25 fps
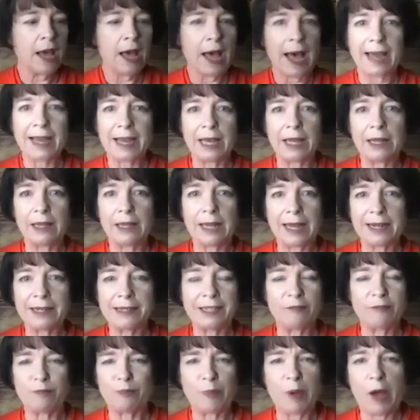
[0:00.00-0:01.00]
I
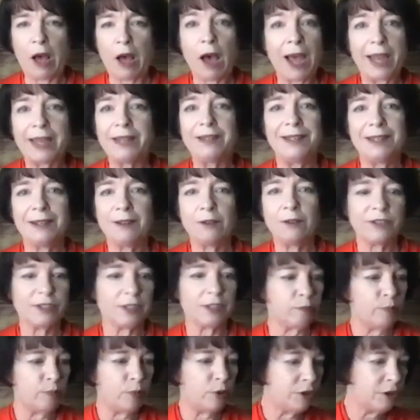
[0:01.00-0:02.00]
collected pine needles
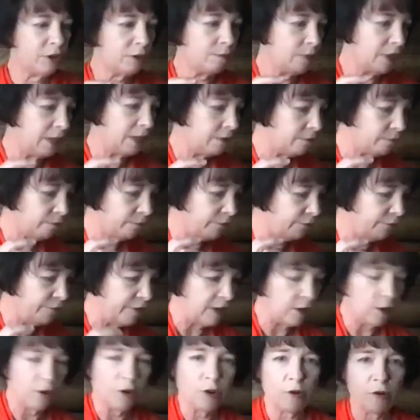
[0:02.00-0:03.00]
and put them in
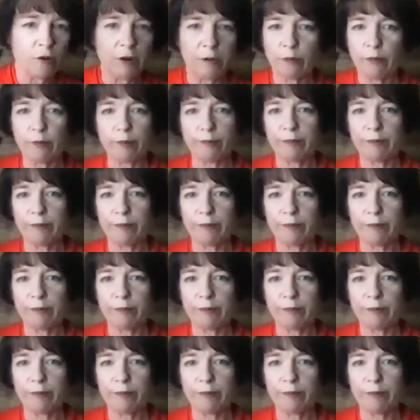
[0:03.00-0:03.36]
vinegar and,